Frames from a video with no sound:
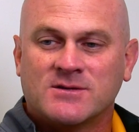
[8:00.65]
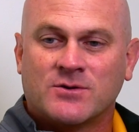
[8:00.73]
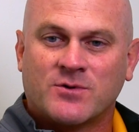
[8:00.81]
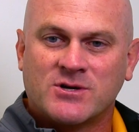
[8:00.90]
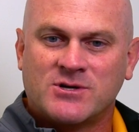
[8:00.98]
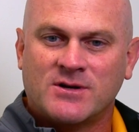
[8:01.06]
and the
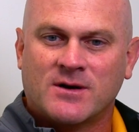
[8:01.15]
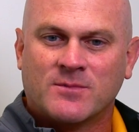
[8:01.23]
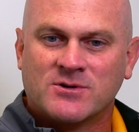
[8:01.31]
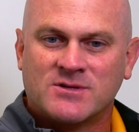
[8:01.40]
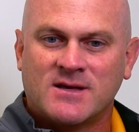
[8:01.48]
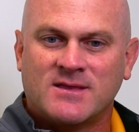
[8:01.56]
rushing
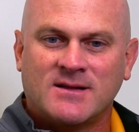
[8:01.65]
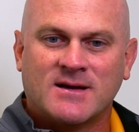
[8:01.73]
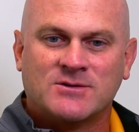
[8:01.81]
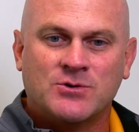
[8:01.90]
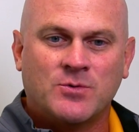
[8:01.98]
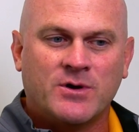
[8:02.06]
numbers and they think
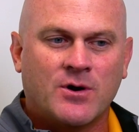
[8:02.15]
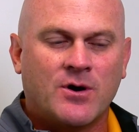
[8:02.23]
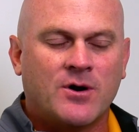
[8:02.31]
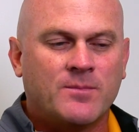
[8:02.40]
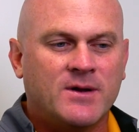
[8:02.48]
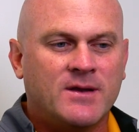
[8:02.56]
that's who we
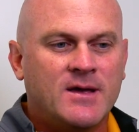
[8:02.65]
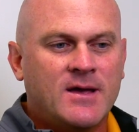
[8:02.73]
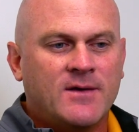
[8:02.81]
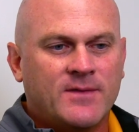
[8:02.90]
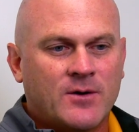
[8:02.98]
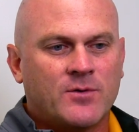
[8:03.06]
are. But
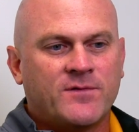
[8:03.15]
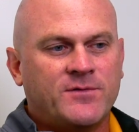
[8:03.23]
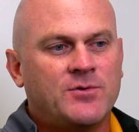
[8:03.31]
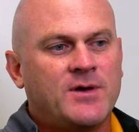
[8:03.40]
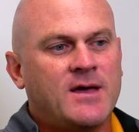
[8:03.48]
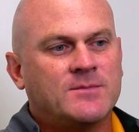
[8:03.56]
there were a
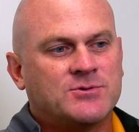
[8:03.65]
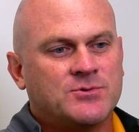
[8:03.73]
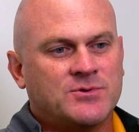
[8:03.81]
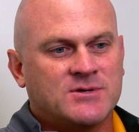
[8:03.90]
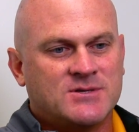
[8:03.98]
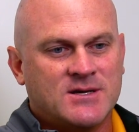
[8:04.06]
few games
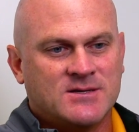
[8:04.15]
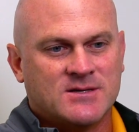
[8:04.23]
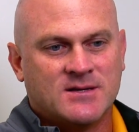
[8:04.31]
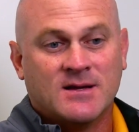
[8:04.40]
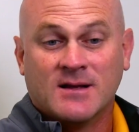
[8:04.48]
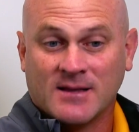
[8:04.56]
through the
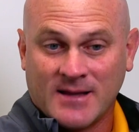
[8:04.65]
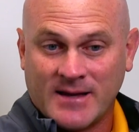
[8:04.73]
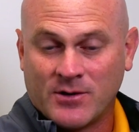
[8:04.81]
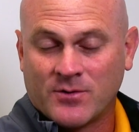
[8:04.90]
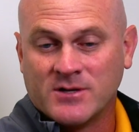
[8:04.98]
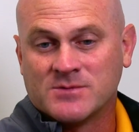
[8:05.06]
season,
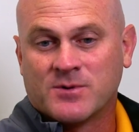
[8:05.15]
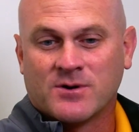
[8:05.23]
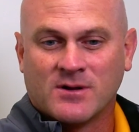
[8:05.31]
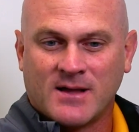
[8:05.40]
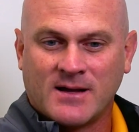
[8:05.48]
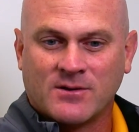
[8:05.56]
like
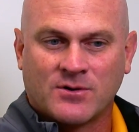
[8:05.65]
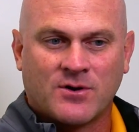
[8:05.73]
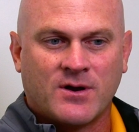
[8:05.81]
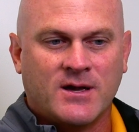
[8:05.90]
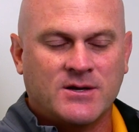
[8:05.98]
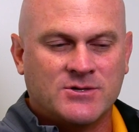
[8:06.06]
Greensboro, like
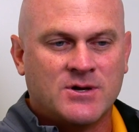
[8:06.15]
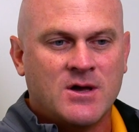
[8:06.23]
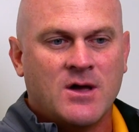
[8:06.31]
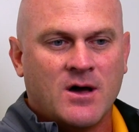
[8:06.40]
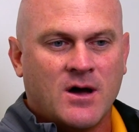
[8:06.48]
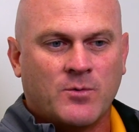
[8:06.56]
LaGrange,
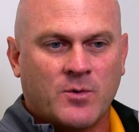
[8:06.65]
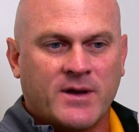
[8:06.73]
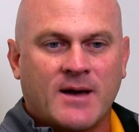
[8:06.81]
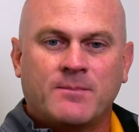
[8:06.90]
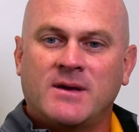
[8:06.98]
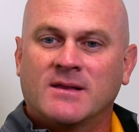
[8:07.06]
where we
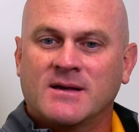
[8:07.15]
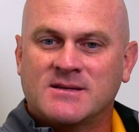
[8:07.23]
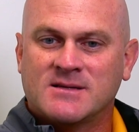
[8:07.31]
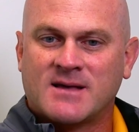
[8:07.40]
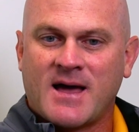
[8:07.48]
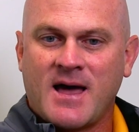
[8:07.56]
got big
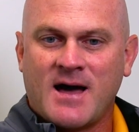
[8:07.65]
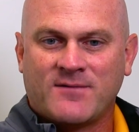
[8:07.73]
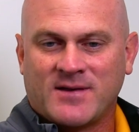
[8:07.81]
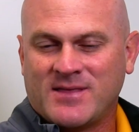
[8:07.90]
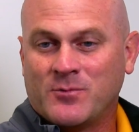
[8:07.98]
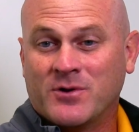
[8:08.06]
leads at the half.
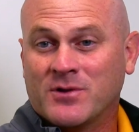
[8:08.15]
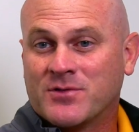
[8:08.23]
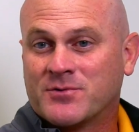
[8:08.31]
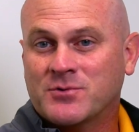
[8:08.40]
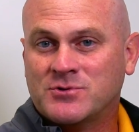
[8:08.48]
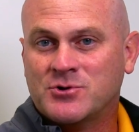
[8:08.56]
And I think we only
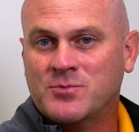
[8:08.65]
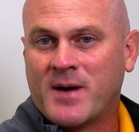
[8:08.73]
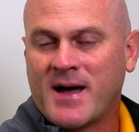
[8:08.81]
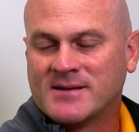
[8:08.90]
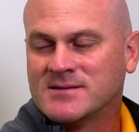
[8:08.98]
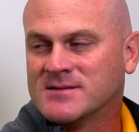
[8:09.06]
threw two
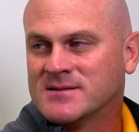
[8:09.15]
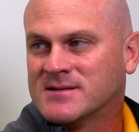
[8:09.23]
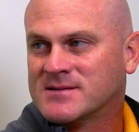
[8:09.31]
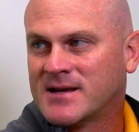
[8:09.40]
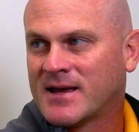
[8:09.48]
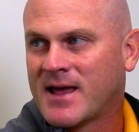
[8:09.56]
passes in the
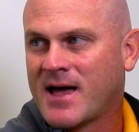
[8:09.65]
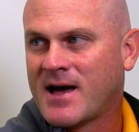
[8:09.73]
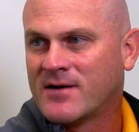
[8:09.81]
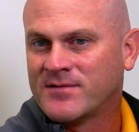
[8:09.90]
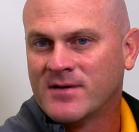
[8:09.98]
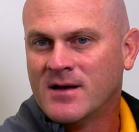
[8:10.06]
second
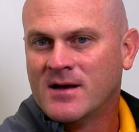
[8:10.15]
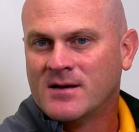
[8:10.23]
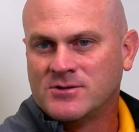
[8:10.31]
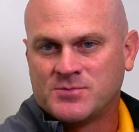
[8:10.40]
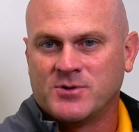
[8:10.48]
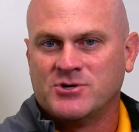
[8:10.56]
half
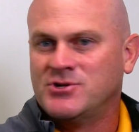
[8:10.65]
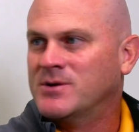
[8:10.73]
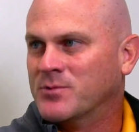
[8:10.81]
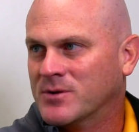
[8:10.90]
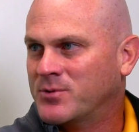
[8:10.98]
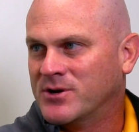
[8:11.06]
just because you
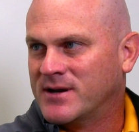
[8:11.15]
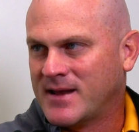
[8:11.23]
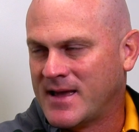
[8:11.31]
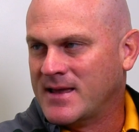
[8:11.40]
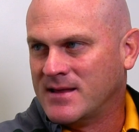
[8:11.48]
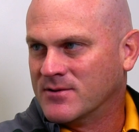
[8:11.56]
didn't want to put it at
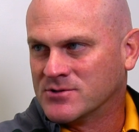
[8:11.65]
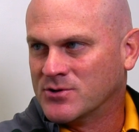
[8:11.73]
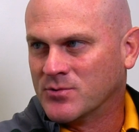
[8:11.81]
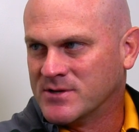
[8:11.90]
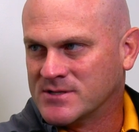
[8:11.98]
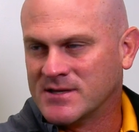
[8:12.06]
80. There's
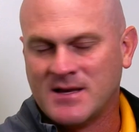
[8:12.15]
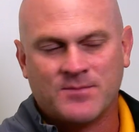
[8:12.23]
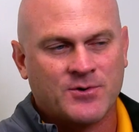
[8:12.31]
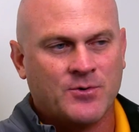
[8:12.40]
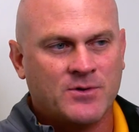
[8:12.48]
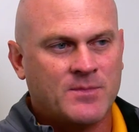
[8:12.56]
no reason to
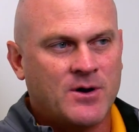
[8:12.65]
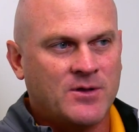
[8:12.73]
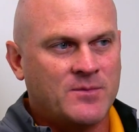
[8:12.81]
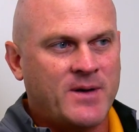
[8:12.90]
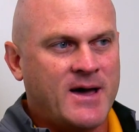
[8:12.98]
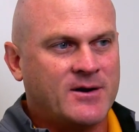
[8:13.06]
keep throwing the
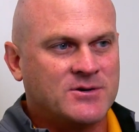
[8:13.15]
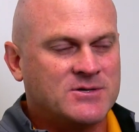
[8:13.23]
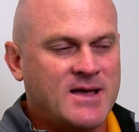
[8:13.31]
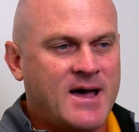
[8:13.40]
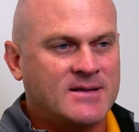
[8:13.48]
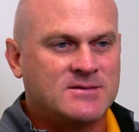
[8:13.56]
ball and pad our
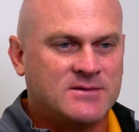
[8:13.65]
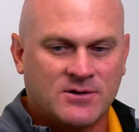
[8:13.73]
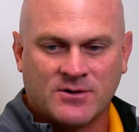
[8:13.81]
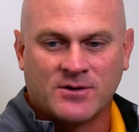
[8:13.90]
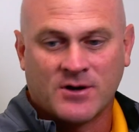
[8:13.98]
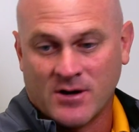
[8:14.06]
stats.
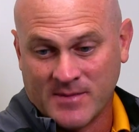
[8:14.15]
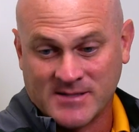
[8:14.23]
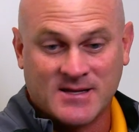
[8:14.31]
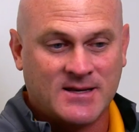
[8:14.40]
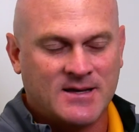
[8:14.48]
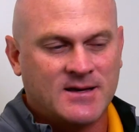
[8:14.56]
They're going to come
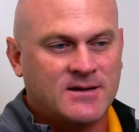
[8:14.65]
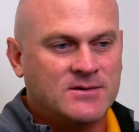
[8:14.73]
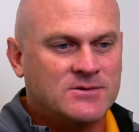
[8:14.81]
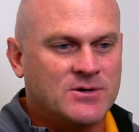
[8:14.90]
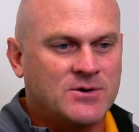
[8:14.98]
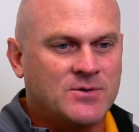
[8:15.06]
as they did.
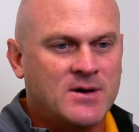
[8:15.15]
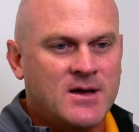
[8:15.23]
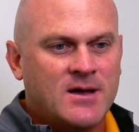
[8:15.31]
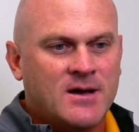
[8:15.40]
So